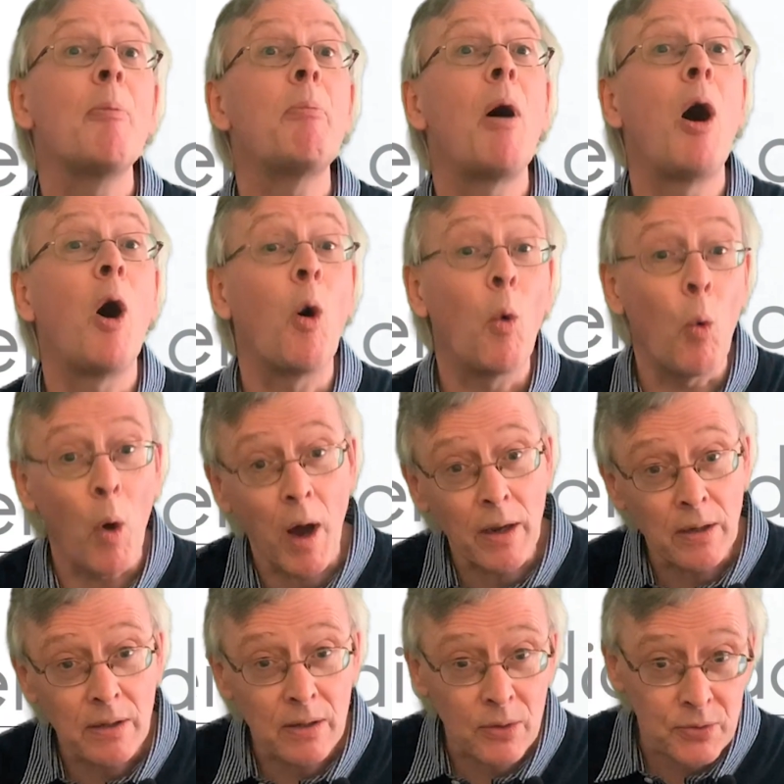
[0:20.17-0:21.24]
Part
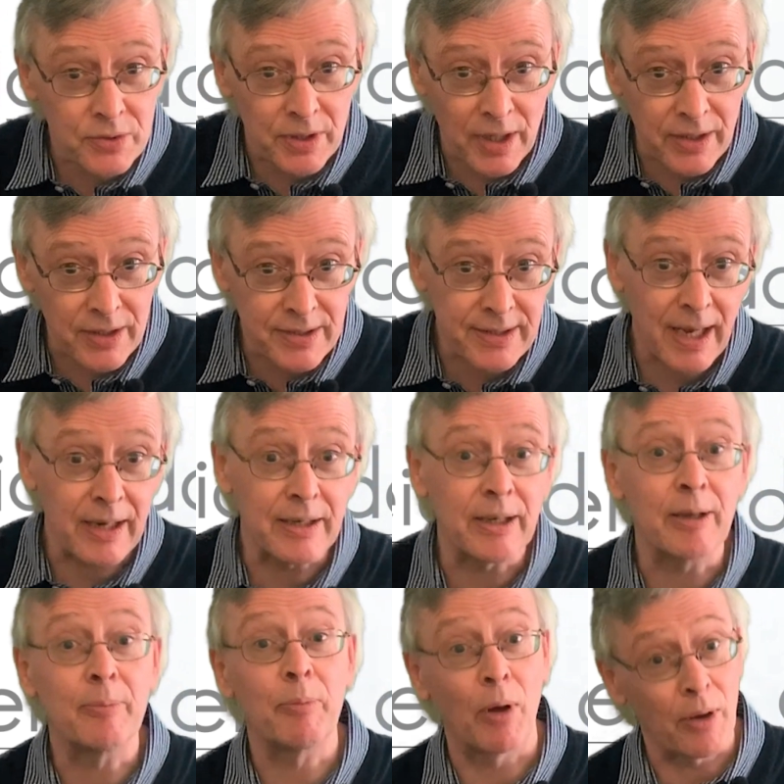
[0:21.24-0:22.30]
1 looks at
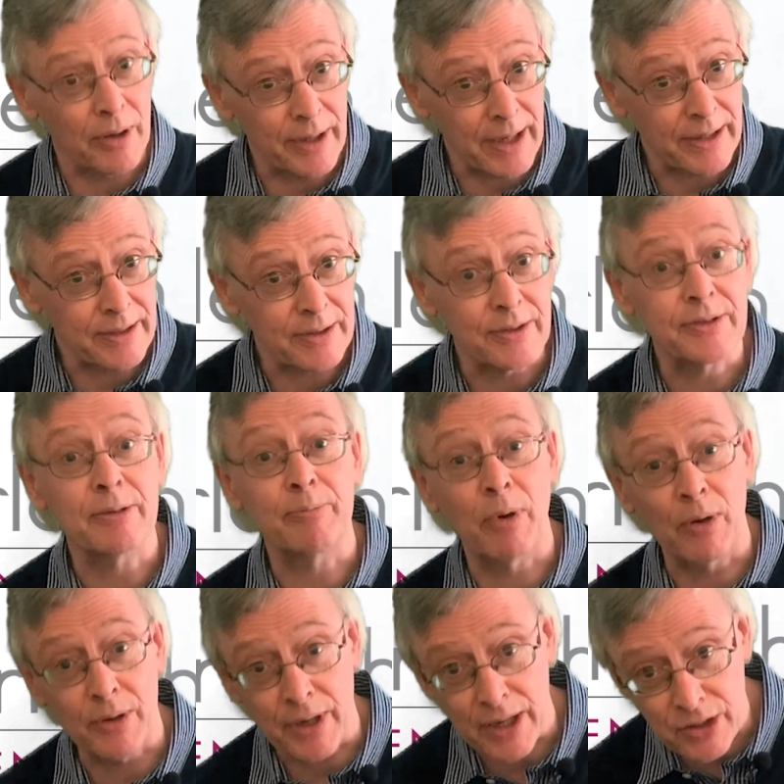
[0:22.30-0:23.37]
understanding pollinators and
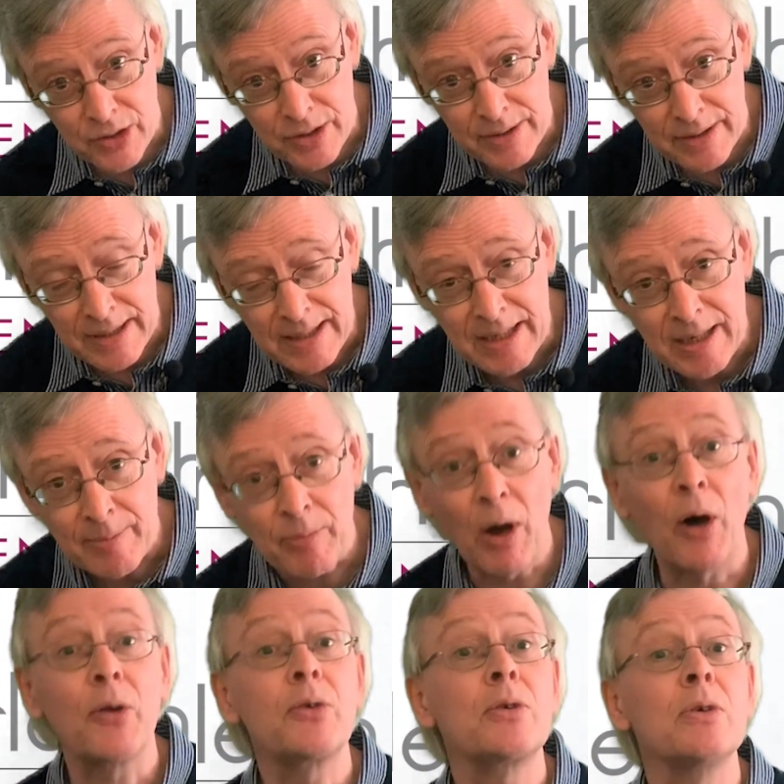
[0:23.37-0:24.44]
pollination.
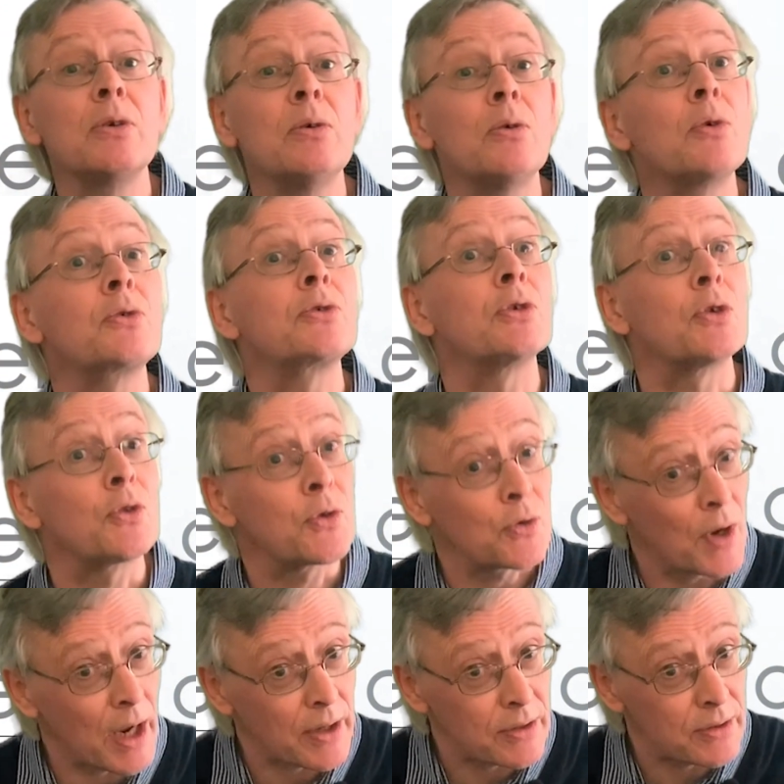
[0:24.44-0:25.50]
Part 2 looks at
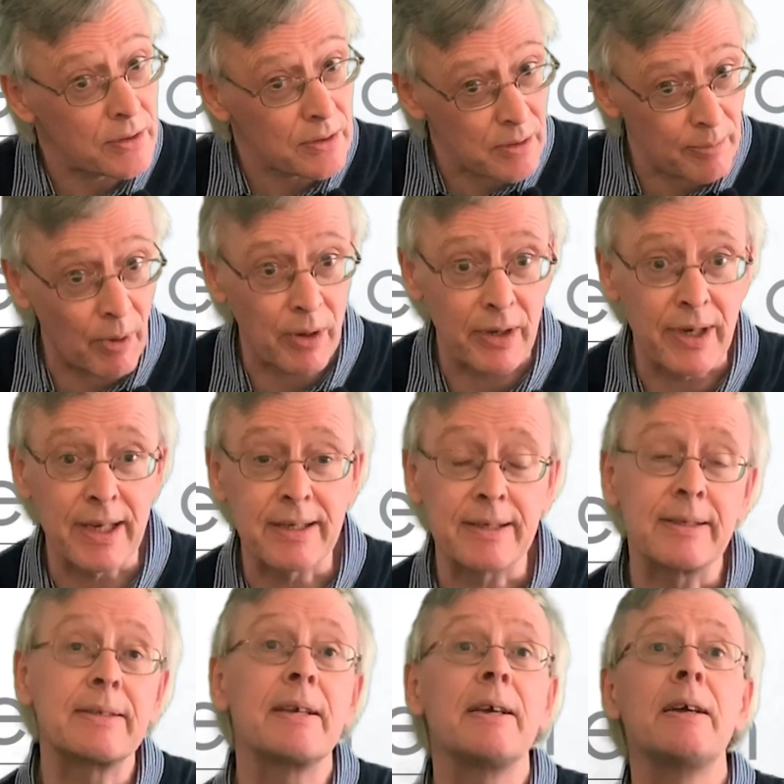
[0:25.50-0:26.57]
threats to
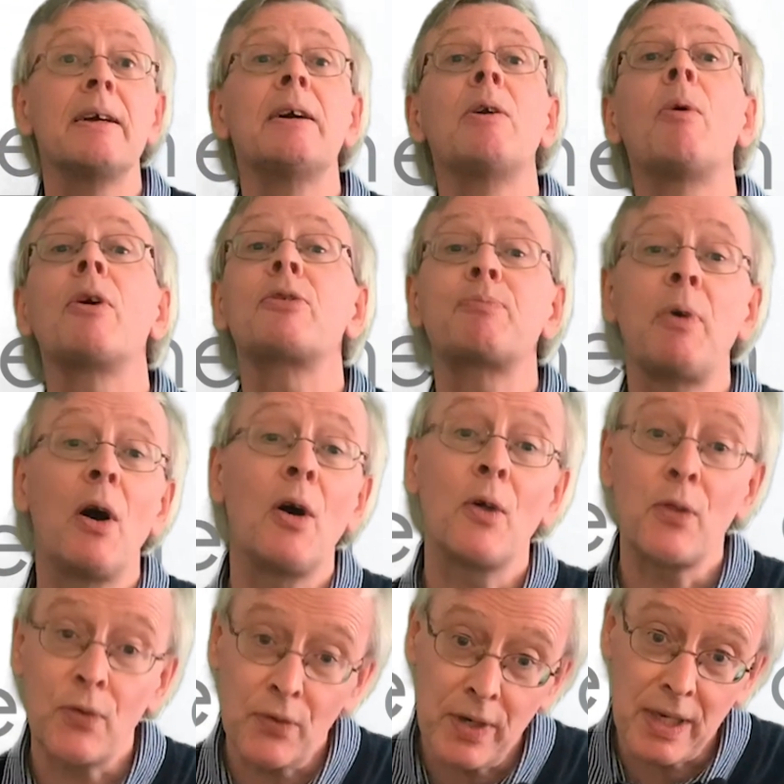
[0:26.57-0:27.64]
pollinators, whilst Part
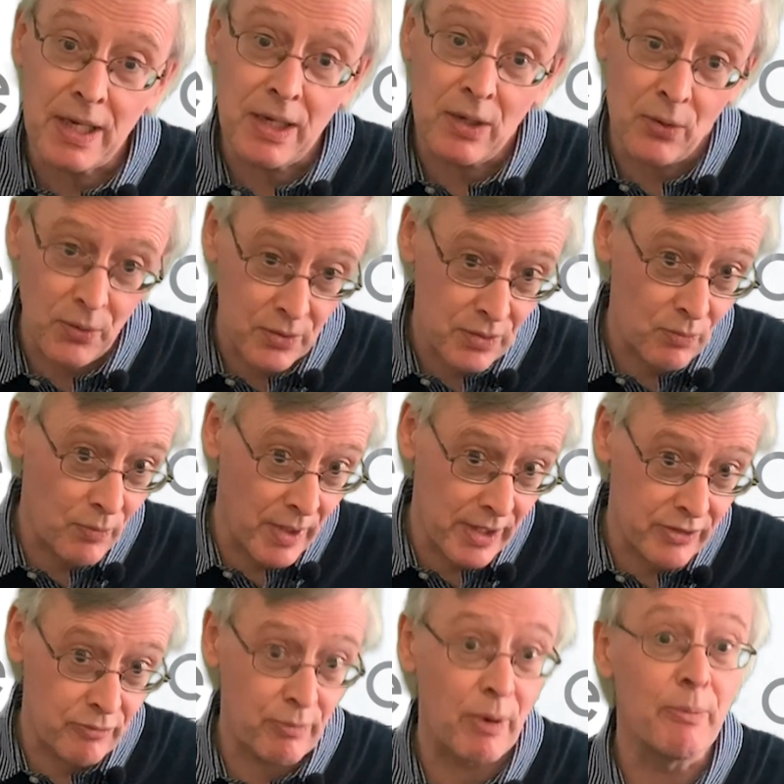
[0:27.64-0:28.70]
3 looks at
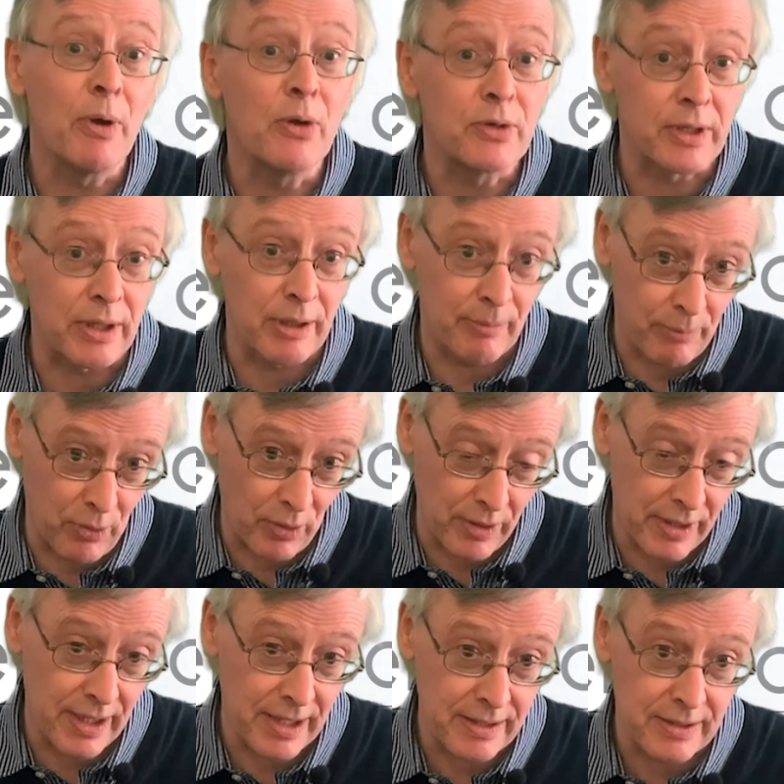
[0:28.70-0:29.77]
ways of promoting
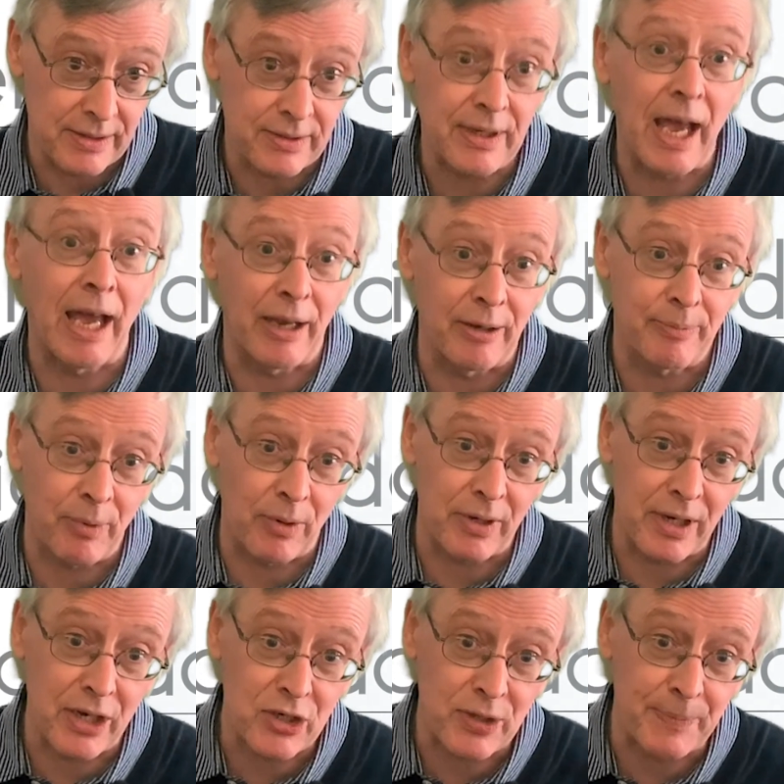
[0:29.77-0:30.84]
pollinators and
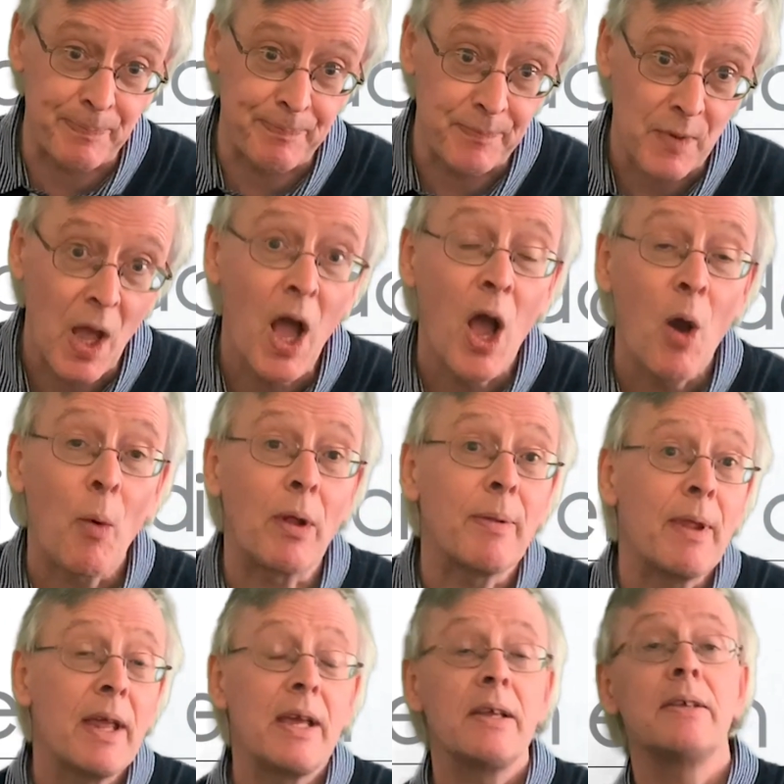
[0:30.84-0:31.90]
pollination.
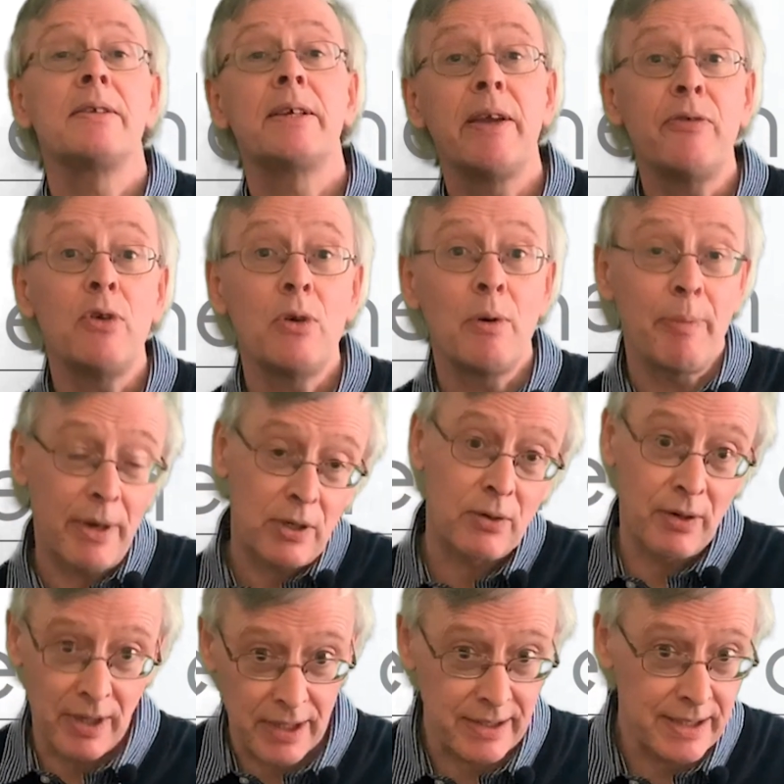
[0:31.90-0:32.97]
Well, to give you a
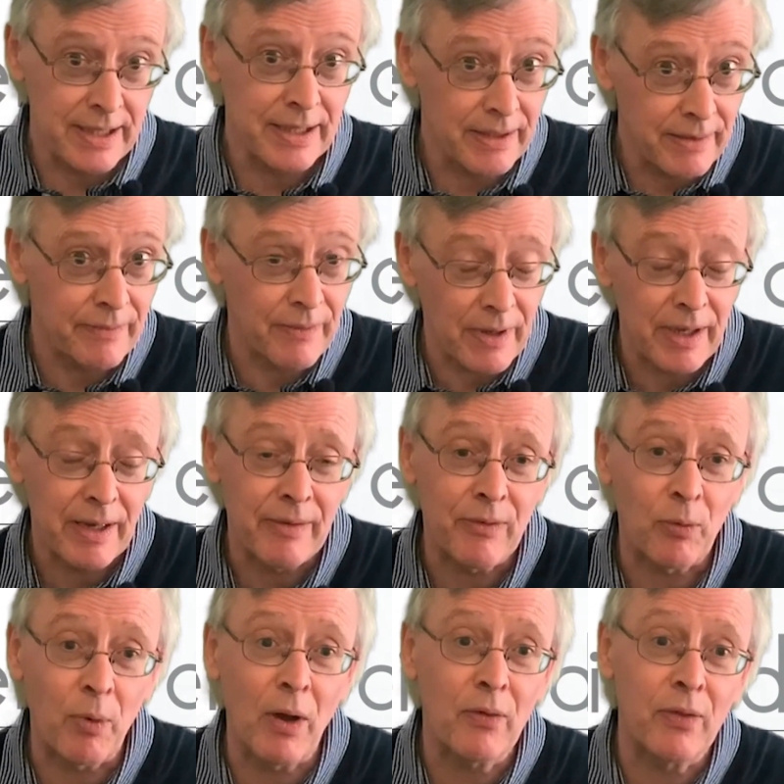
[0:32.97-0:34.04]
better idea of the
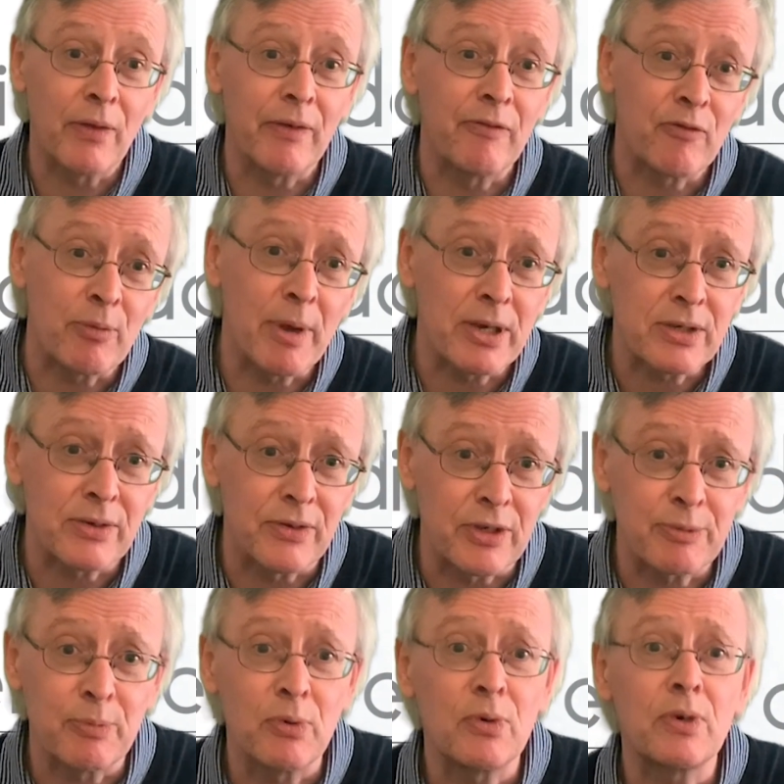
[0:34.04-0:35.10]
wealth of information in this
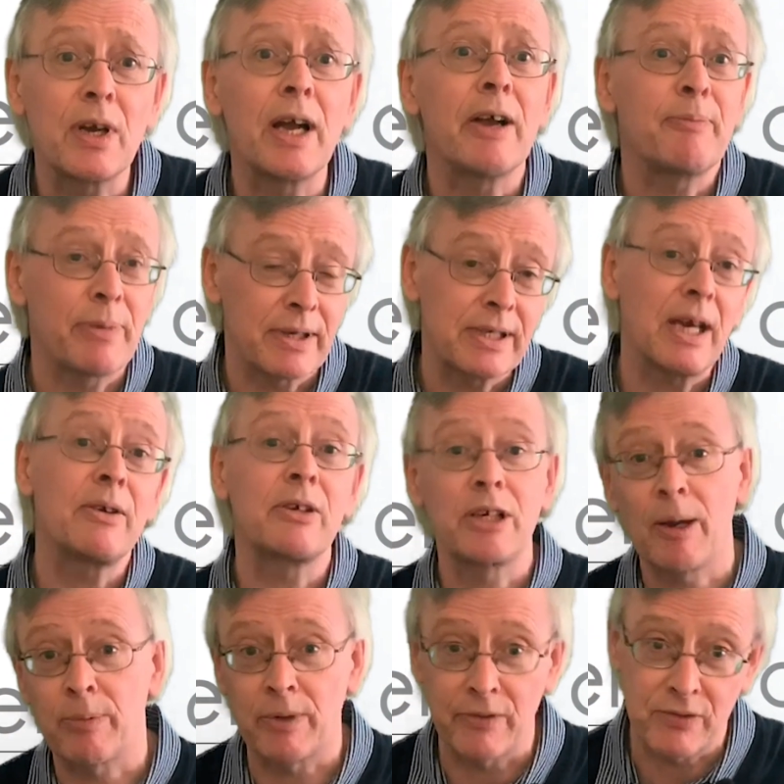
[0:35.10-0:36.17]
book, I picked out a
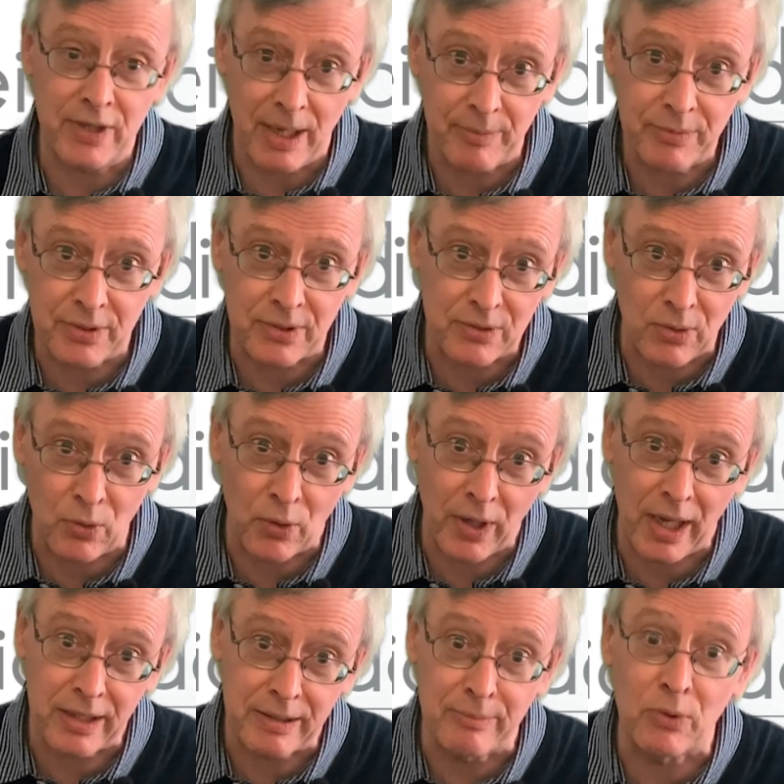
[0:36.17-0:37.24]
couple of chapters to look
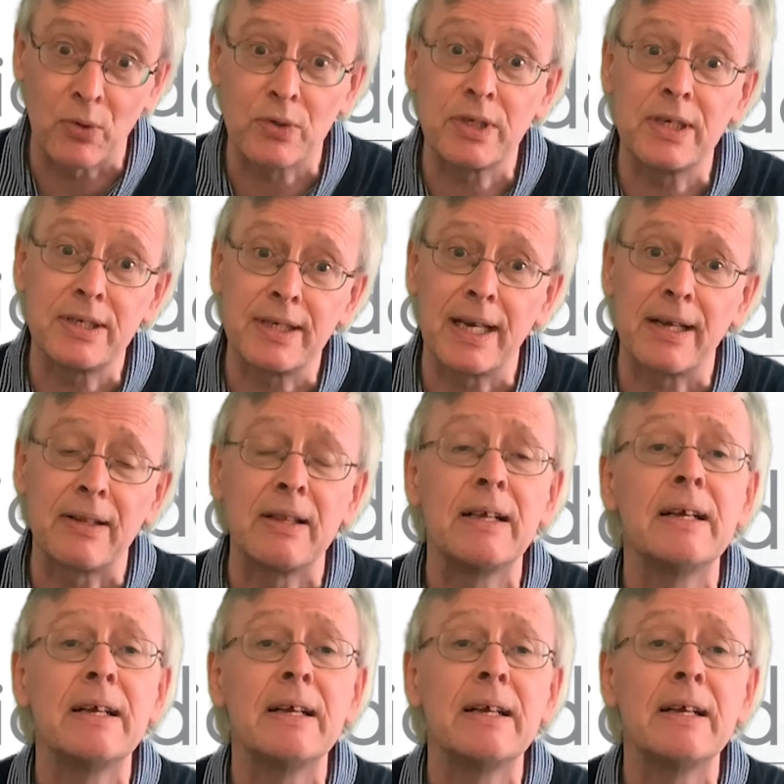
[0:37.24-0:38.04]
at in more detail.